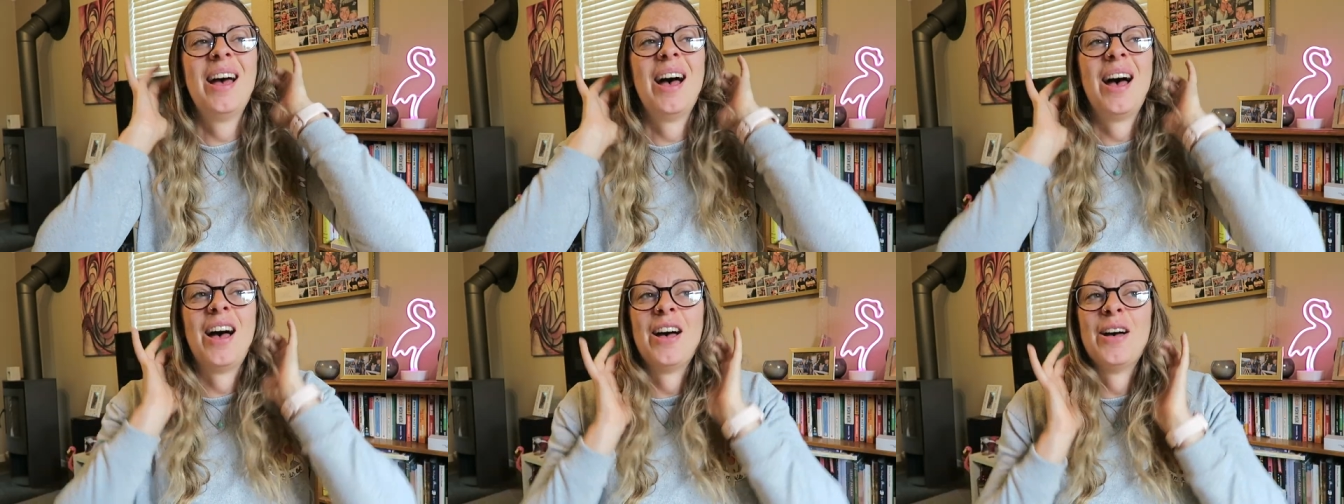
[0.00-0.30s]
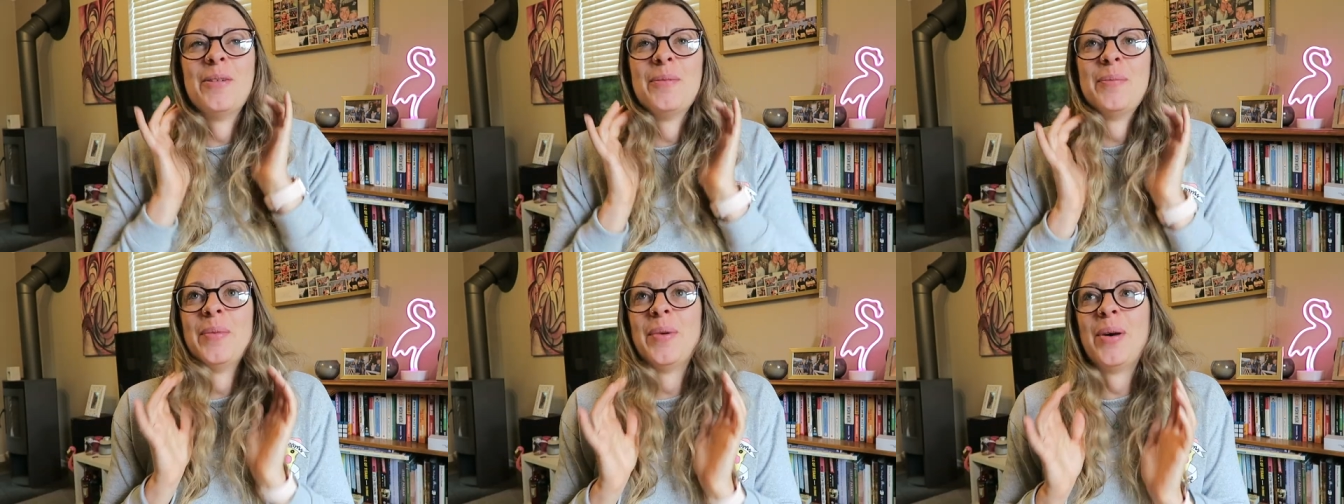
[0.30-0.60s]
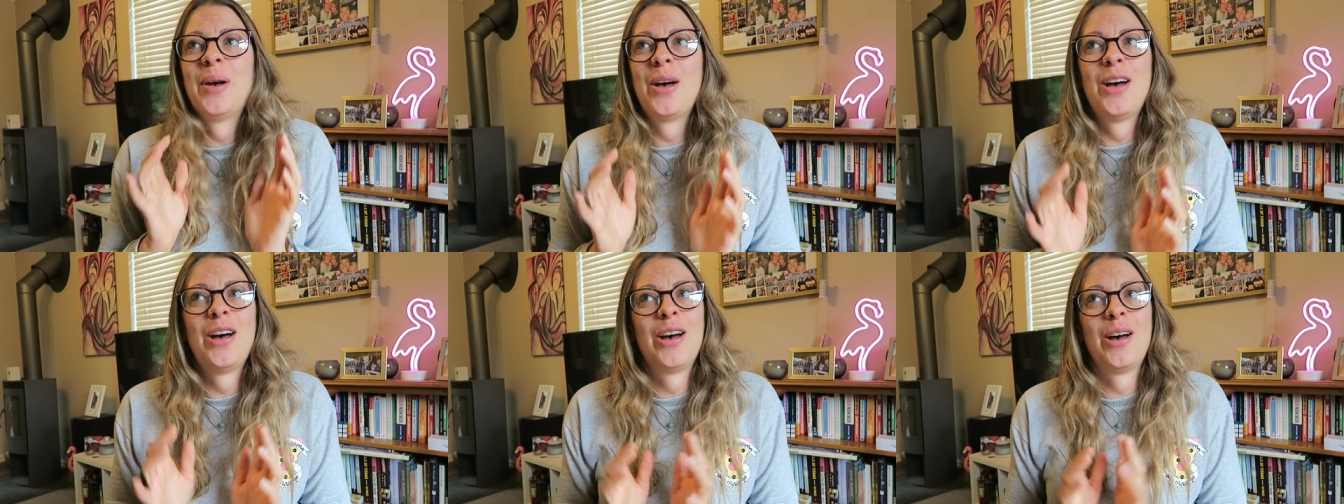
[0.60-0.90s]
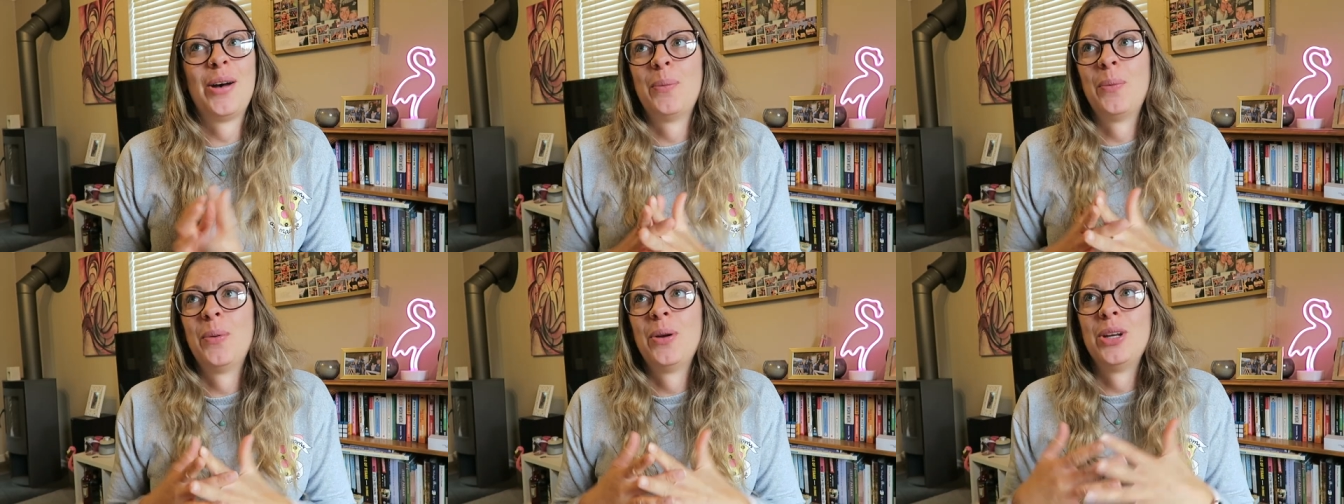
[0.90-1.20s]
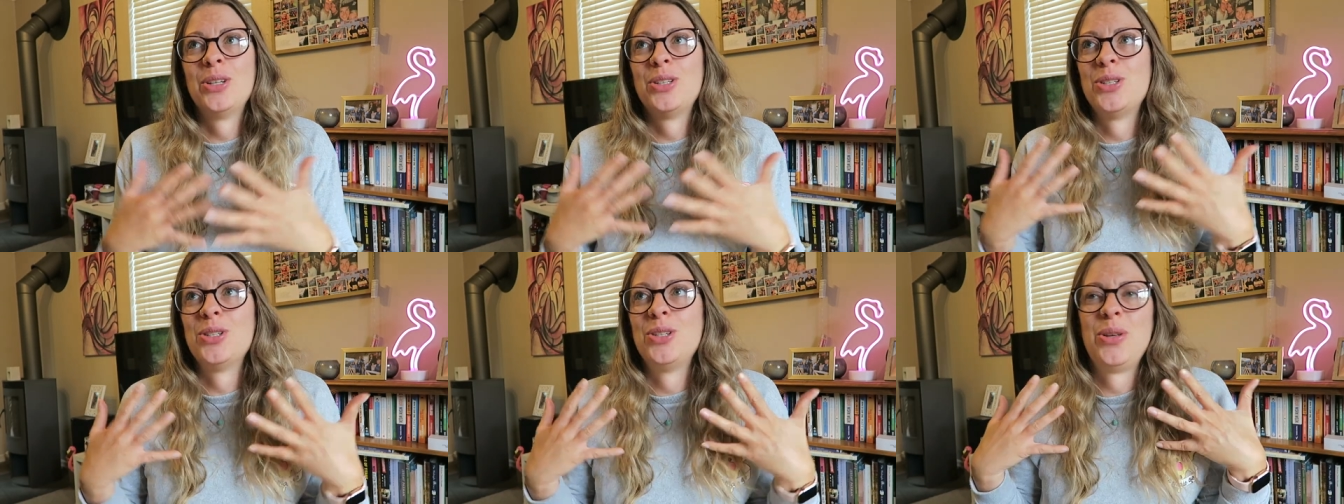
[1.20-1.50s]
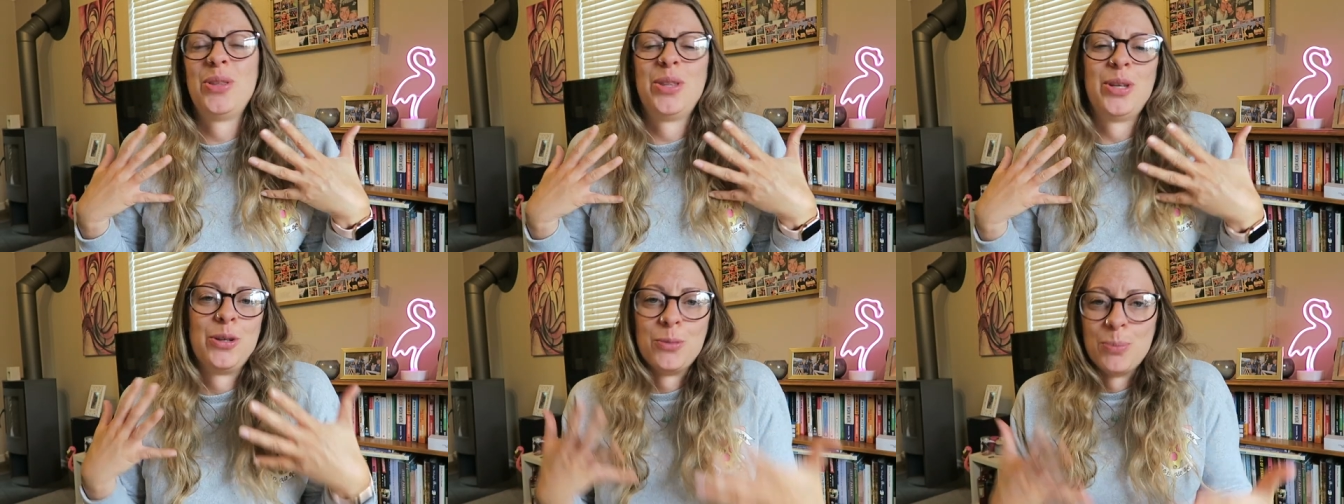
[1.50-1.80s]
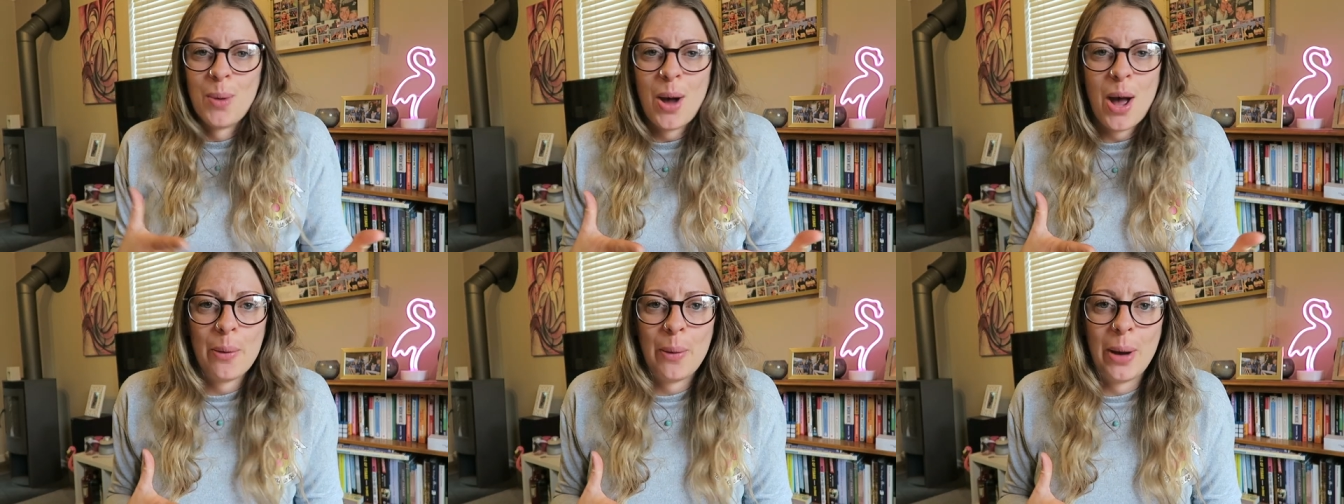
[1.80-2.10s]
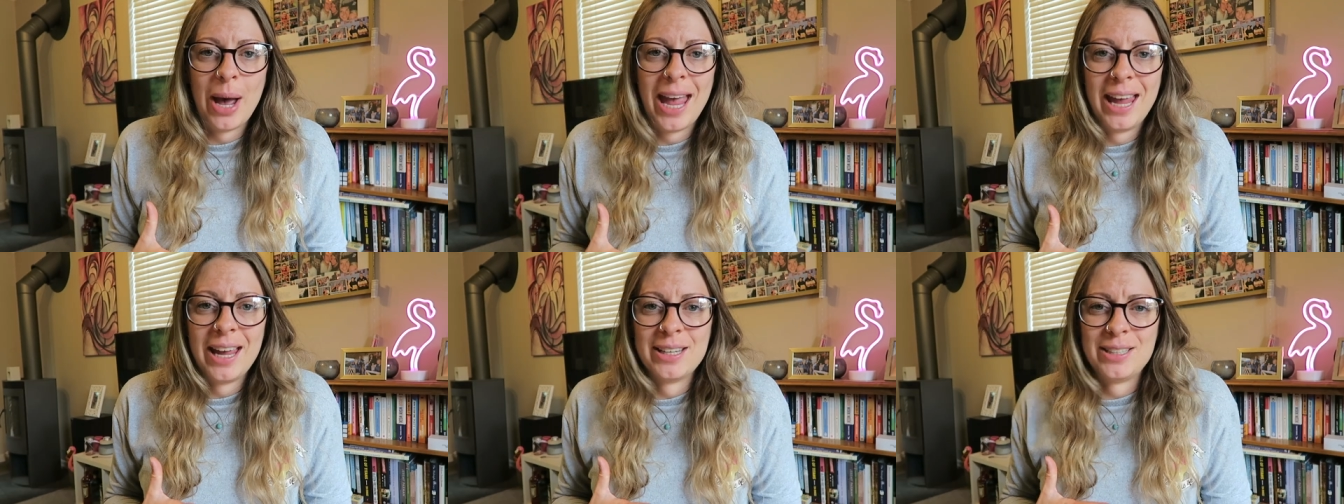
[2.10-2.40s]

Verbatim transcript: Um, I wanted to do things my way.